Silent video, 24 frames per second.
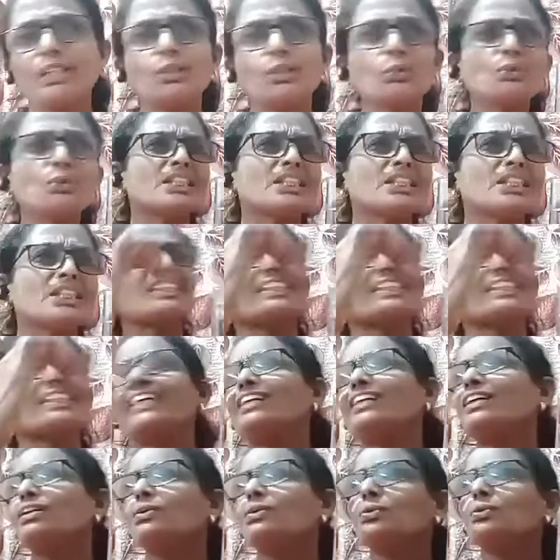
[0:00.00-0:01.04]
You just take
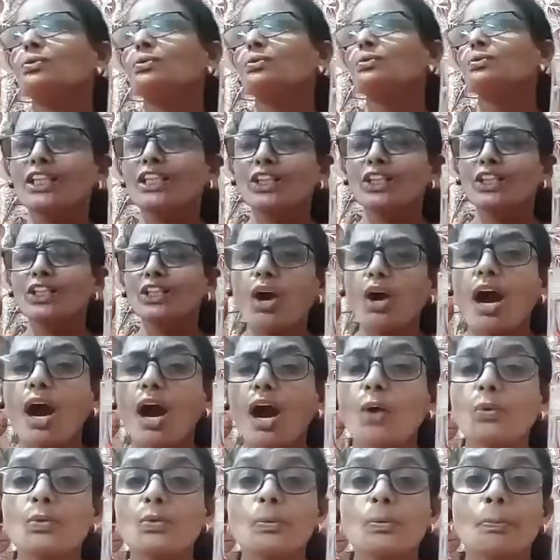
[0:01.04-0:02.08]
a look in your
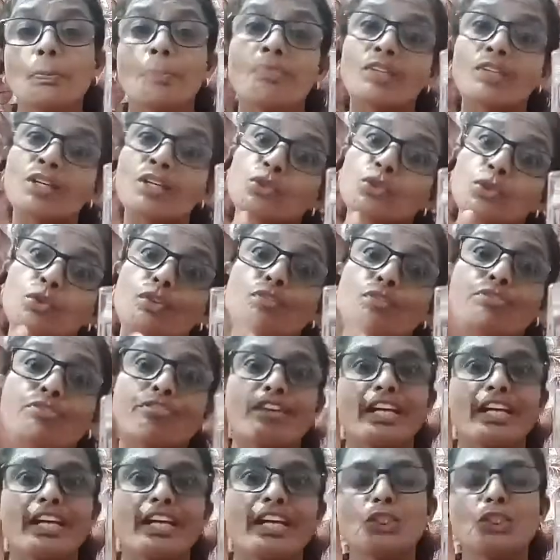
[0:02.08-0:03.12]
house. You will
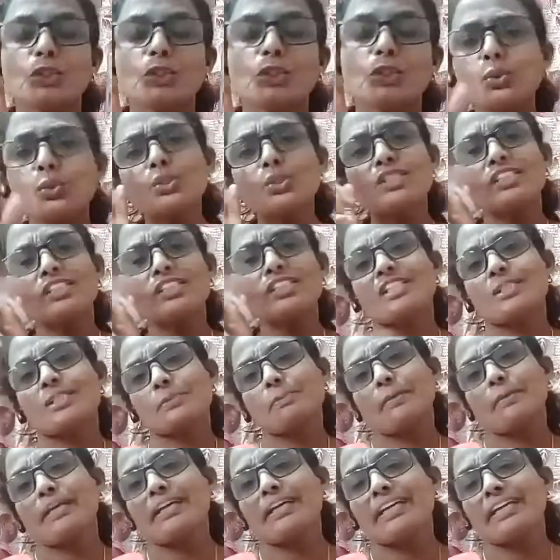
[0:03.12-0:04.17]
find two
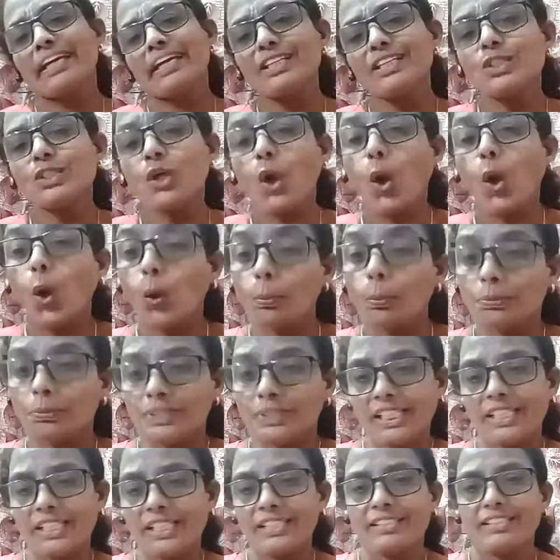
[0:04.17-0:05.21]
transparent
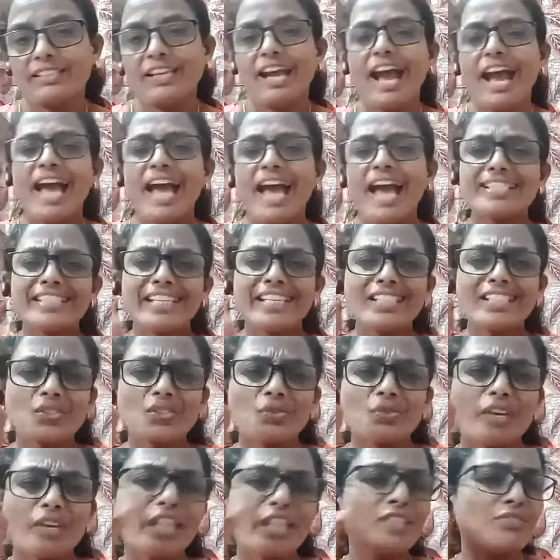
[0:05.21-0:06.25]
objects. I'll just
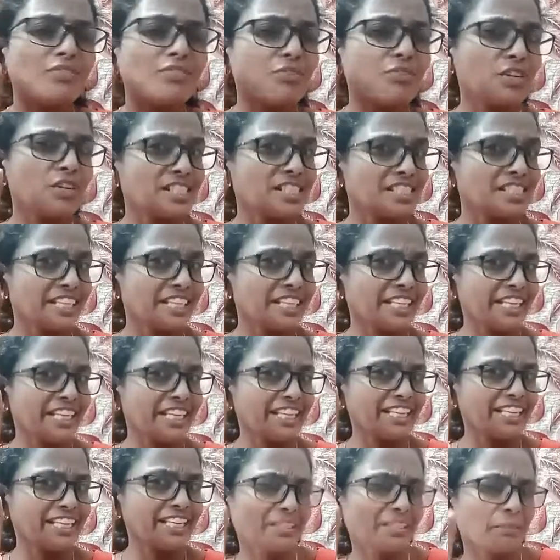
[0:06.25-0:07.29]
wait for a
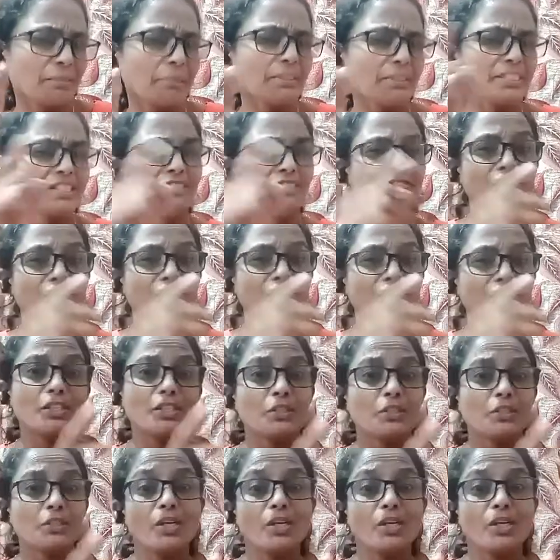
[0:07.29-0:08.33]
second. Let me see whether you
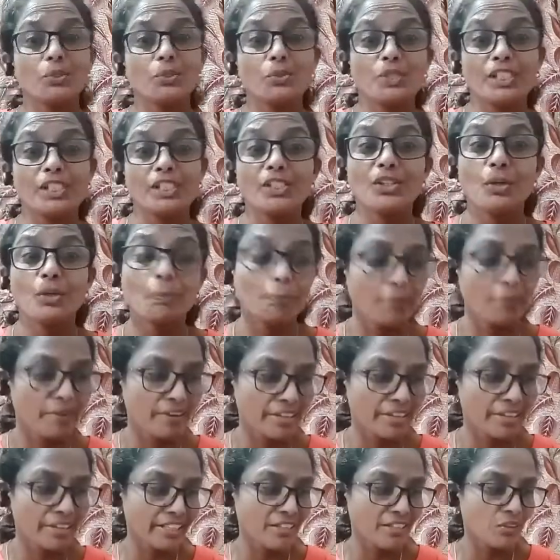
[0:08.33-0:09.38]
are using your
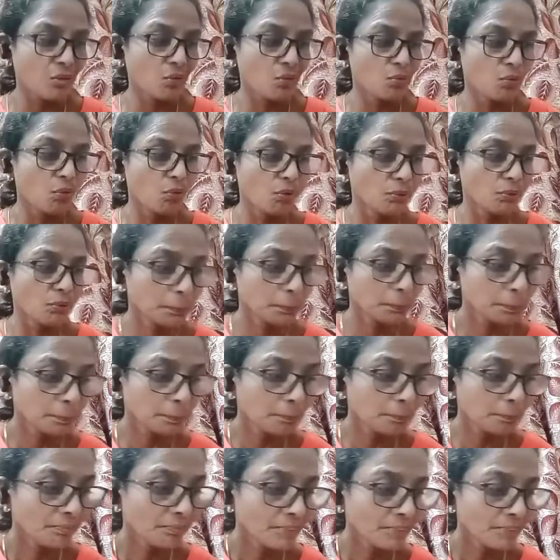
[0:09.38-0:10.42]
brain or what.
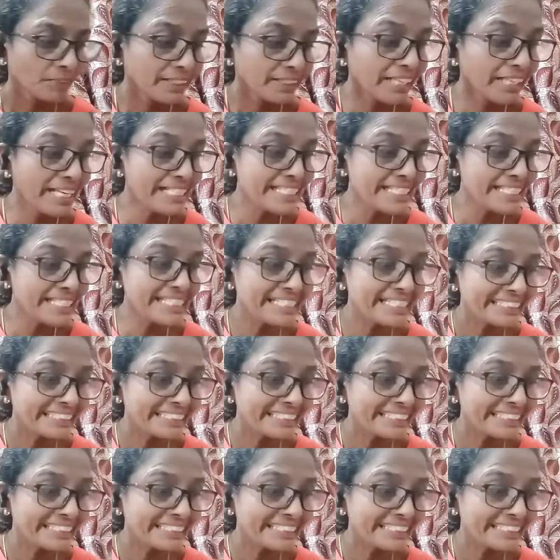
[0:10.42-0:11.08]
Yes?